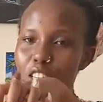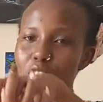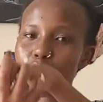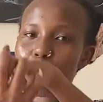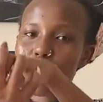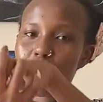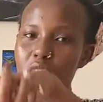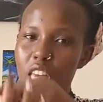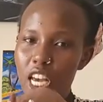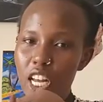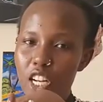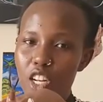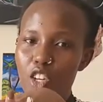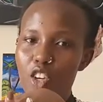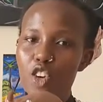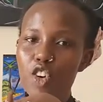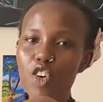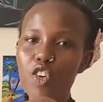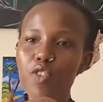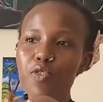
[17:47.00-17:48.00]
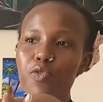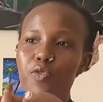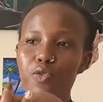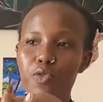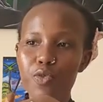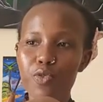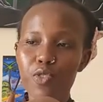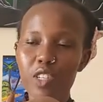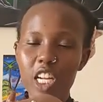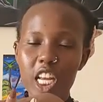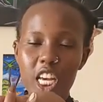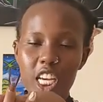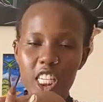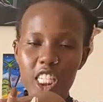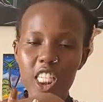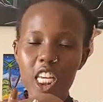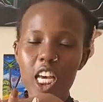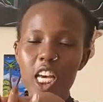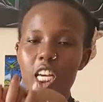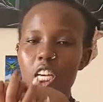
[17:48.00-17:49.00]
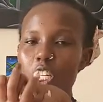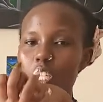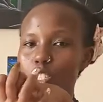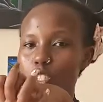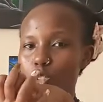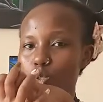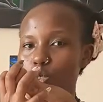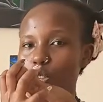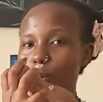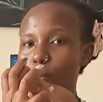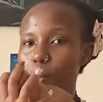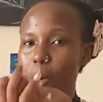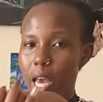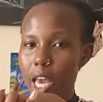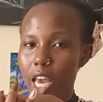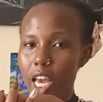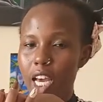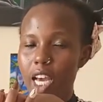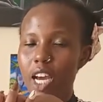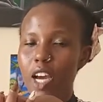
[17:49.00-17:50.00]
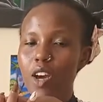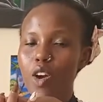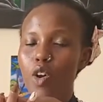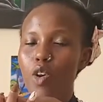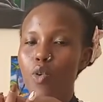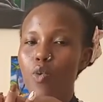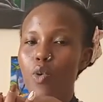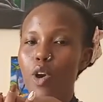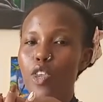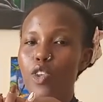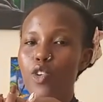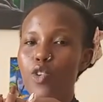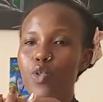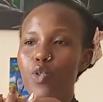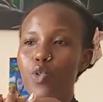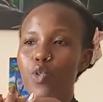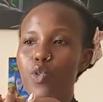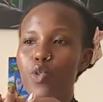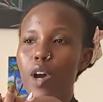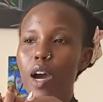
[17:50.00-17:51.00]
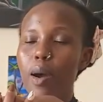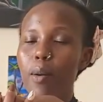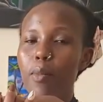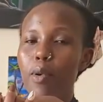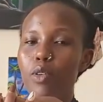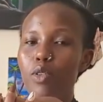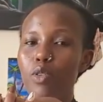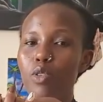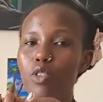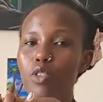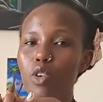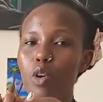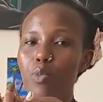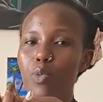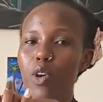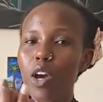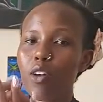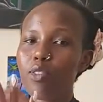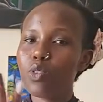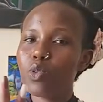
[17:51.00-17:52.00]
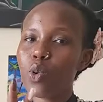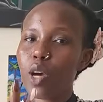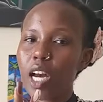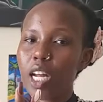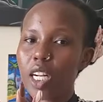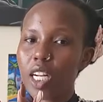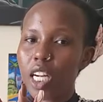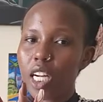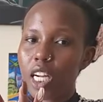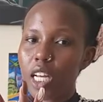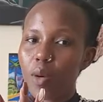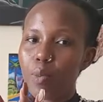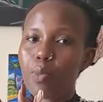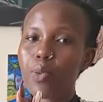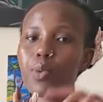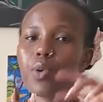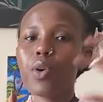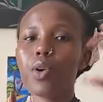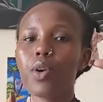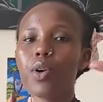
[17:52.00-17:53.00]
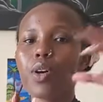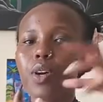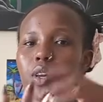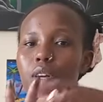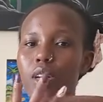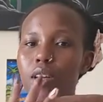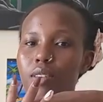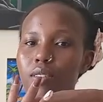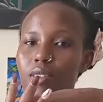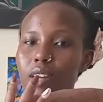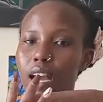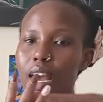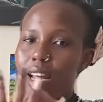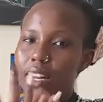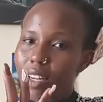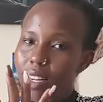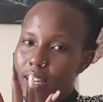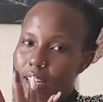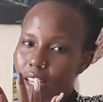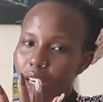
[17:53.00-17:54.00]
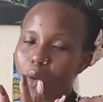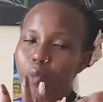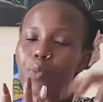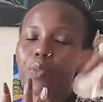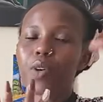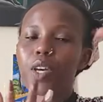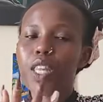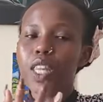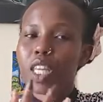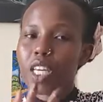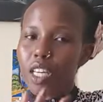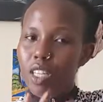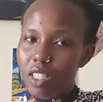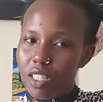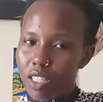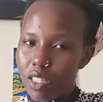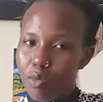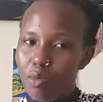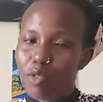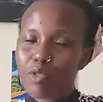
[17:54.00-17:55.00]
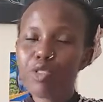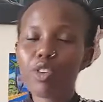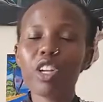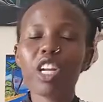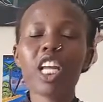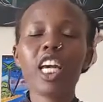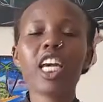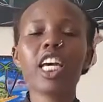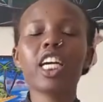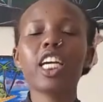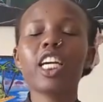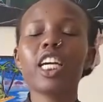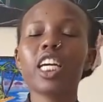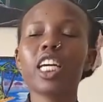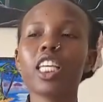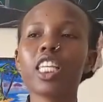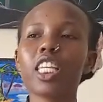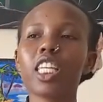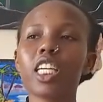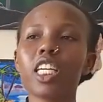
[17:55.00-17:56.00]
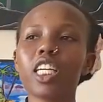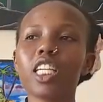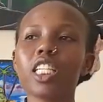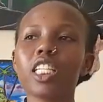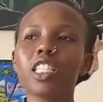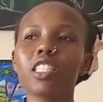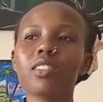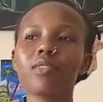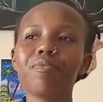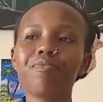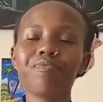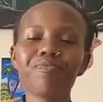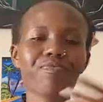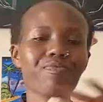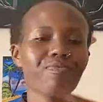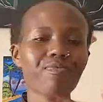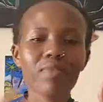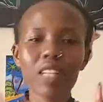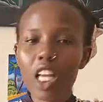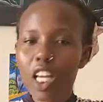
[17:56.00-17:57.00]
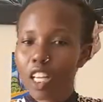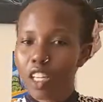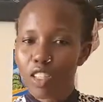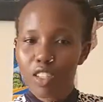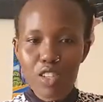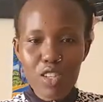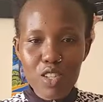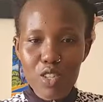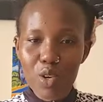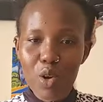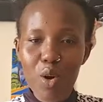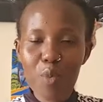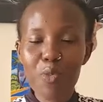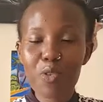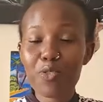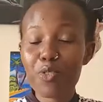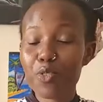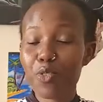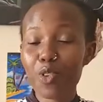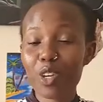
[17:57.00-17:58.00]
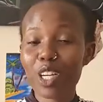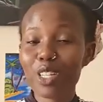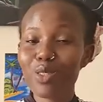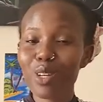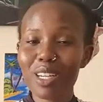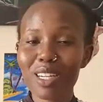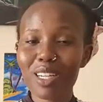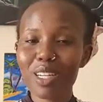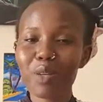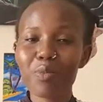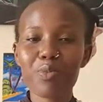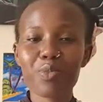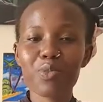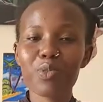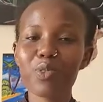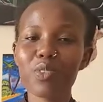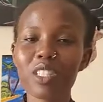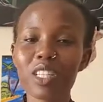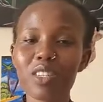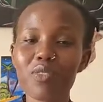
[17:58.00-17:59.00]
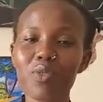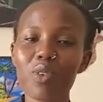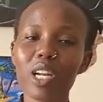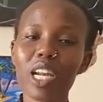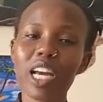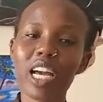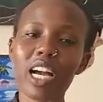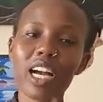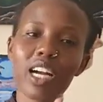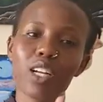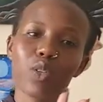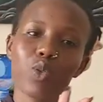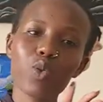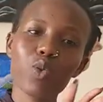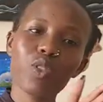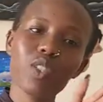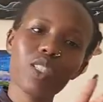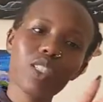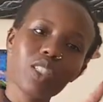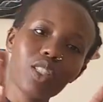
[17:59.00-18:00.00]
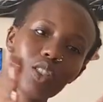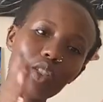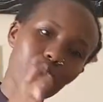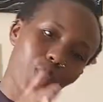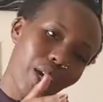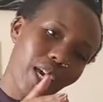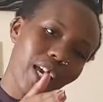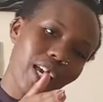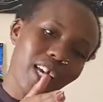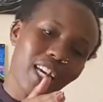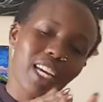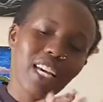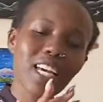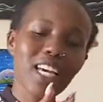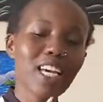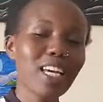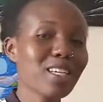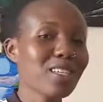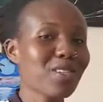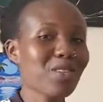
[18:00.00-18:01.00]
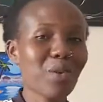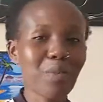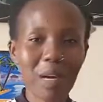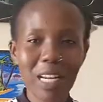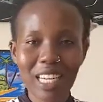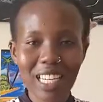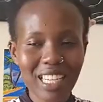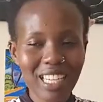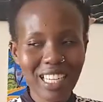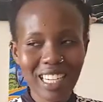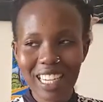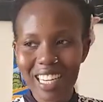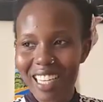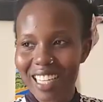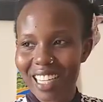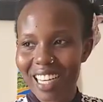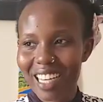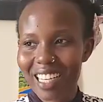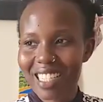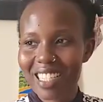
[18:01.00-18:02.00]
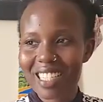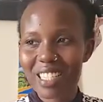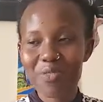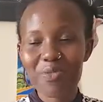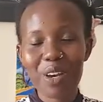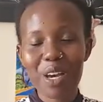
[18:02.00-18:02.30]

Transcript: So then your legs are held to the bike. When you are about to stop, you have to unclip and then remove your leg and then stop. If you forget to unclip, you'll just fall like a cartoon. It's normally hilarious. If